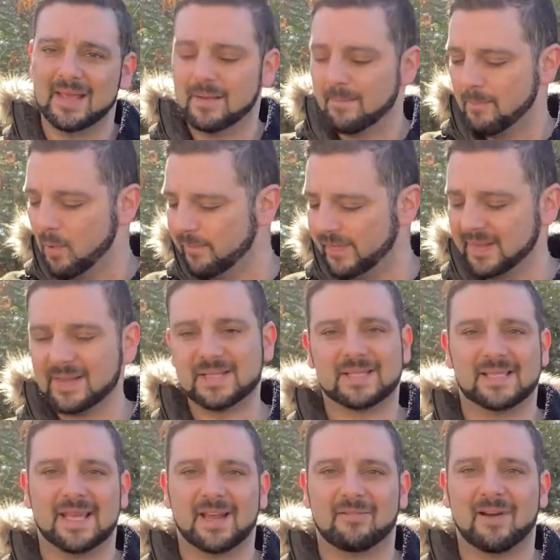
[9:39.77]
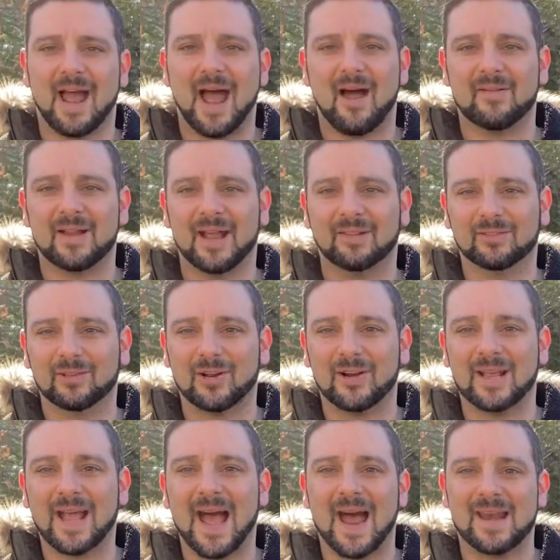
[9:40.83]
moving this thing around and
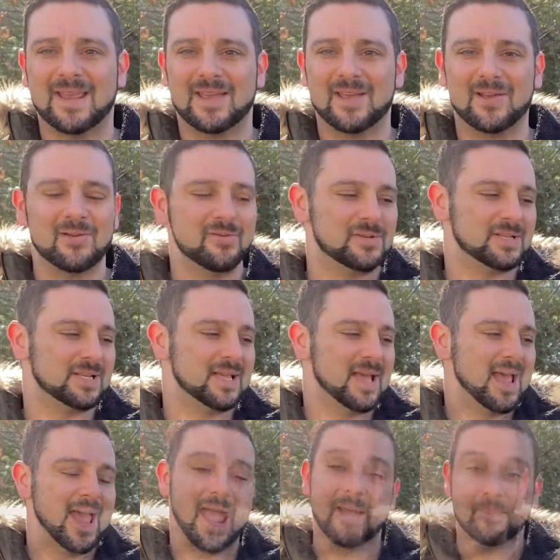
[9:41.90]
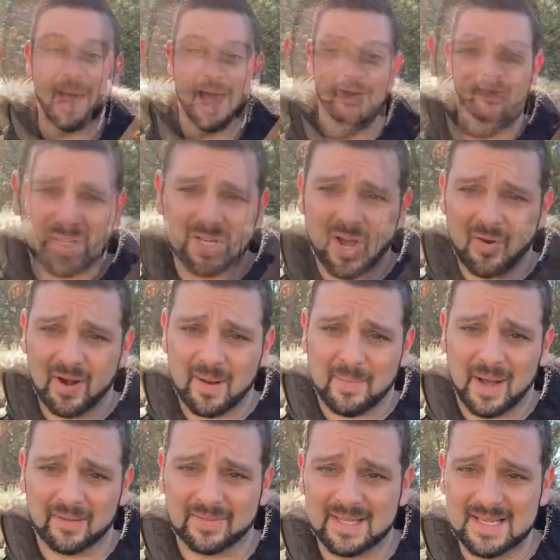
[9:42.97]
learning how to use a battle axe. To note
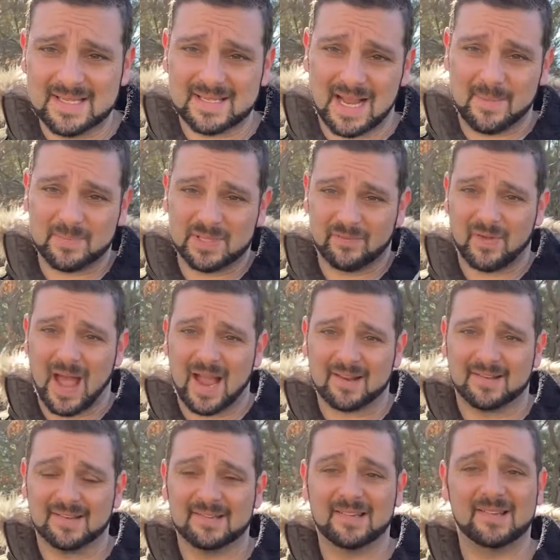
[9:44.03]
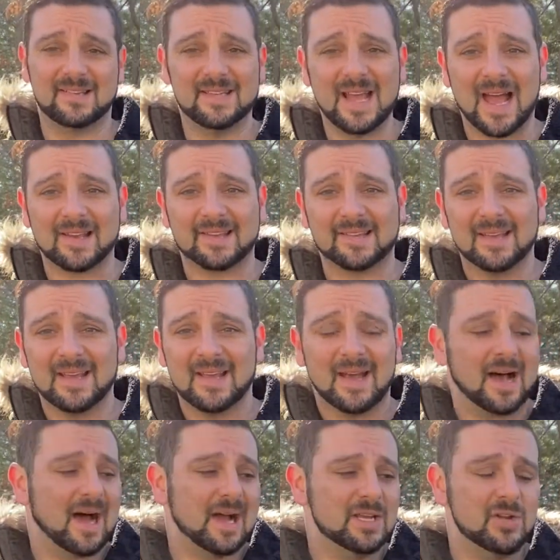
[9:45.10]
about these types of axes is, yes,
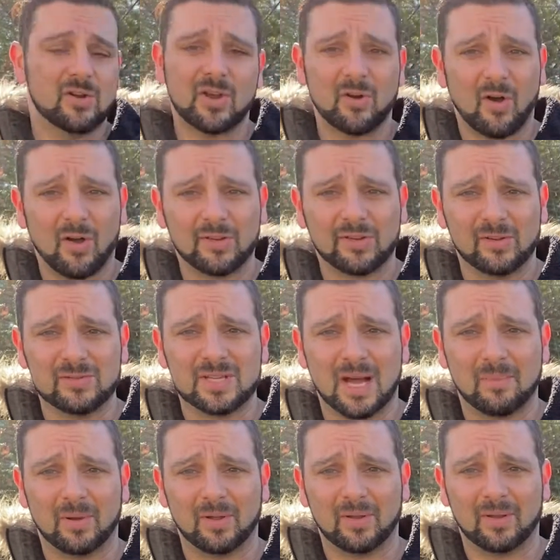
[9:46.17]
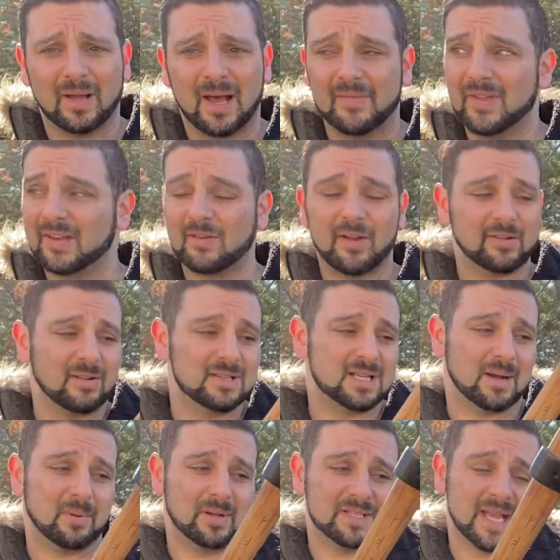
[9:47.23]
you can also double, this also
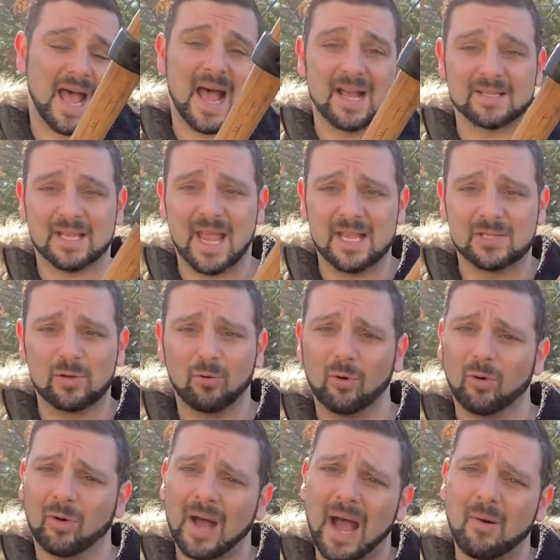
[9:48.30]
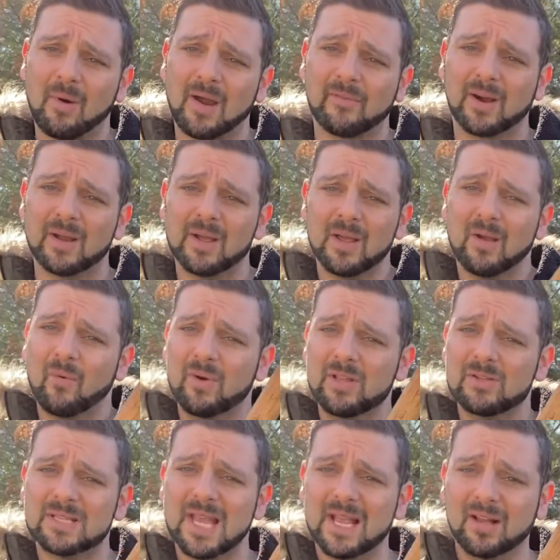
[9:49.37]
doubles as a tool. However, when
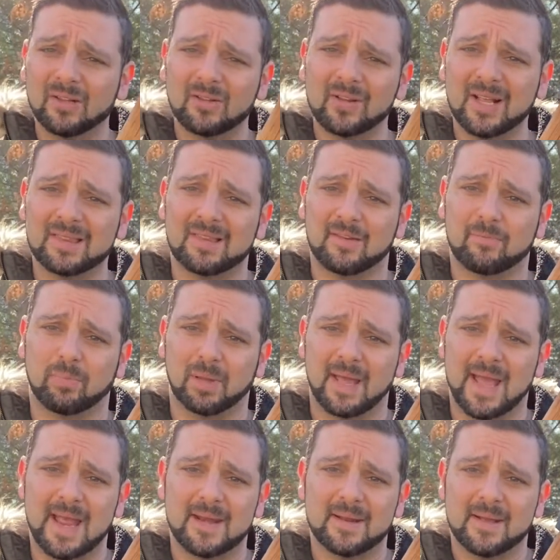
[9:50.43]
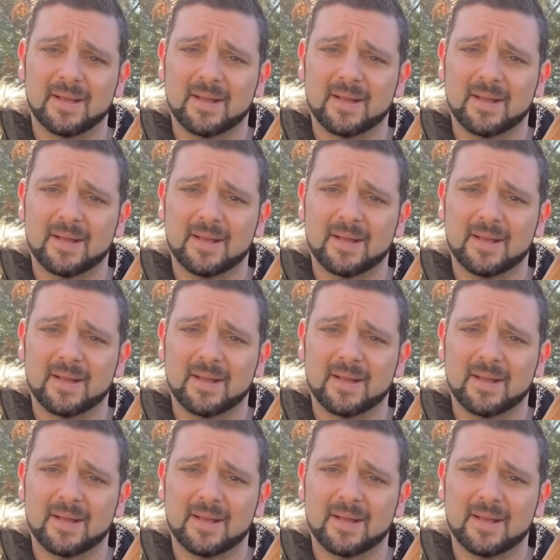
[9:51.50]
you take a look at this blade,